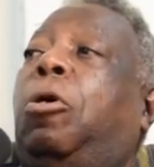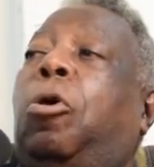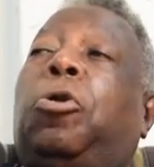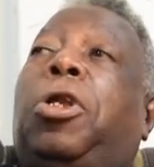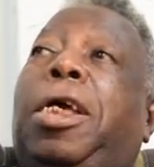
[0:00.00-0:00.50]

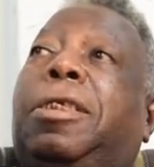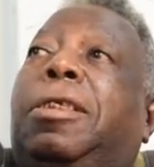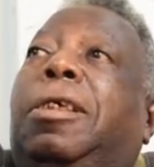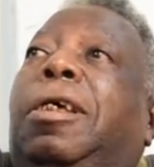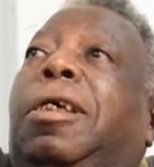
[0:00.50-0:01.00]

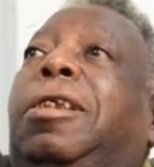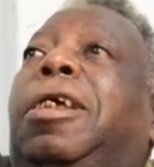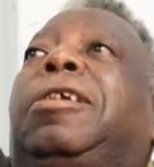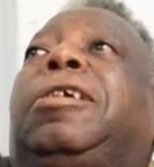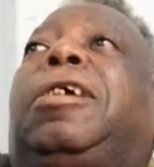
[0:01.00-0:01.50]
unless
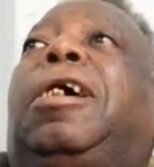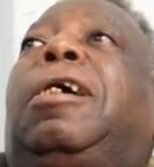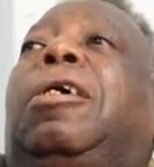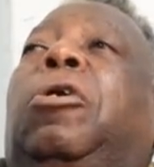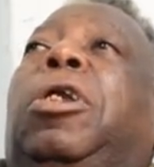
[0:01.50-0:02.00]

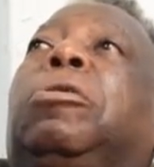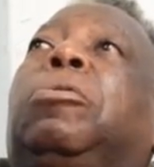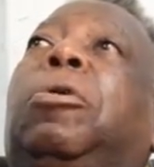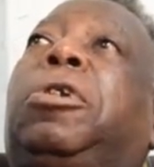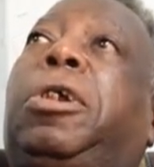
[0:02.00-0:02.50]

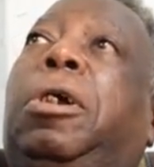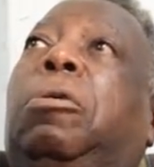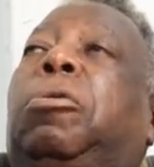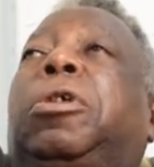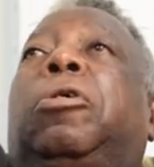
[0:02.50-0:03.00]
one day
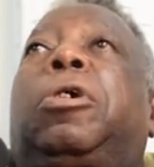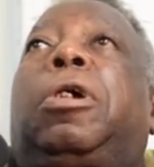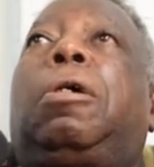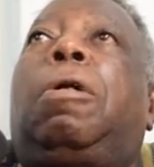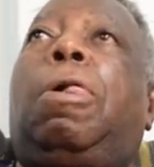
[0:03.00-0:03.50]
we say,
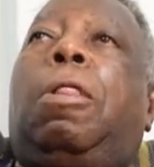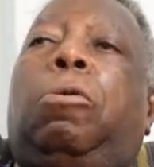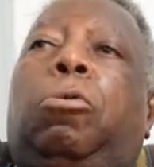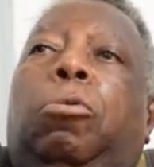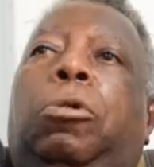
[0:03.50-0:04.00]
okay,
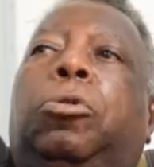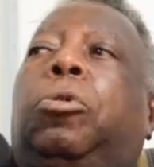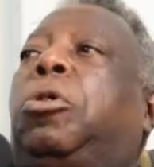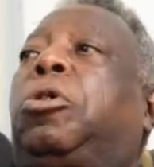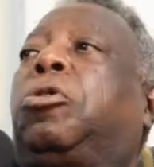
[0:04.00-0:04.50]
we want to
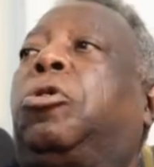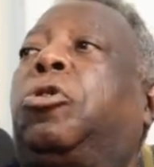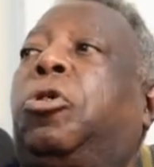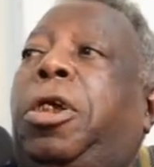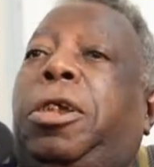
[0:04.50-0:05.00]

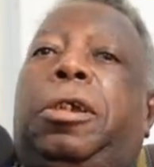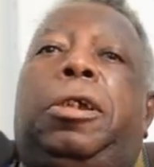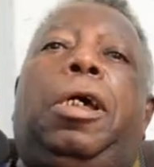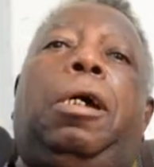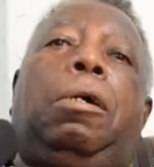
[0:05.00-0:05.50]
restructure
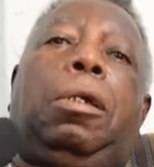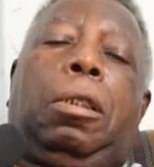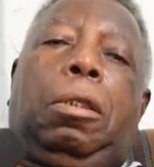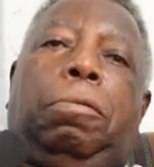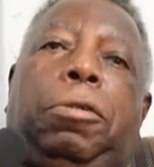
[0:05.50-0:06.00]
Nigeria.
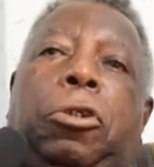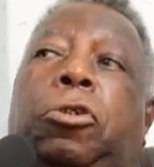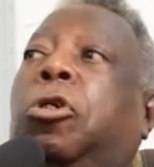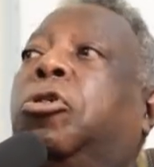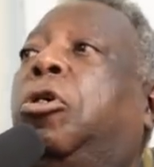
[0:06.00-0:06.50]
If the
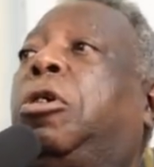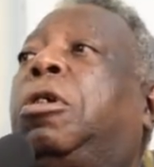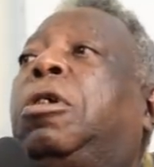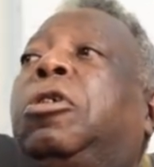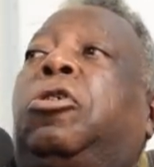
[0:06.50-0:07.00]

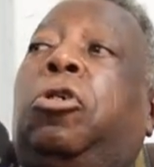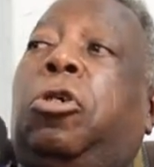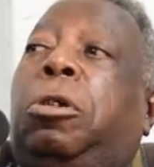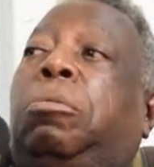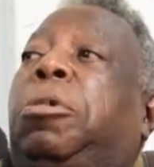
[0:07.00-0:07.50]

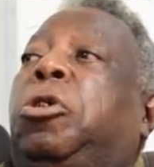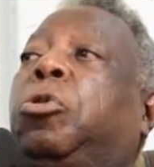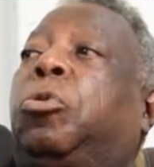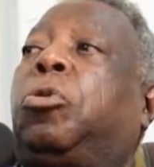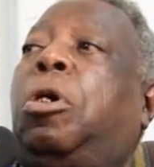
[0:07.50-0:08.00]
restructuring
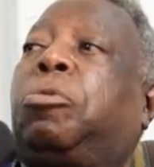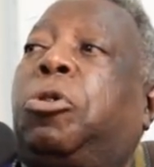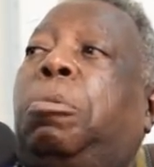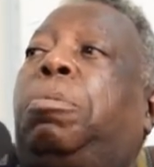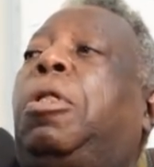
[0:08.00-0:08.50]
issue comes up,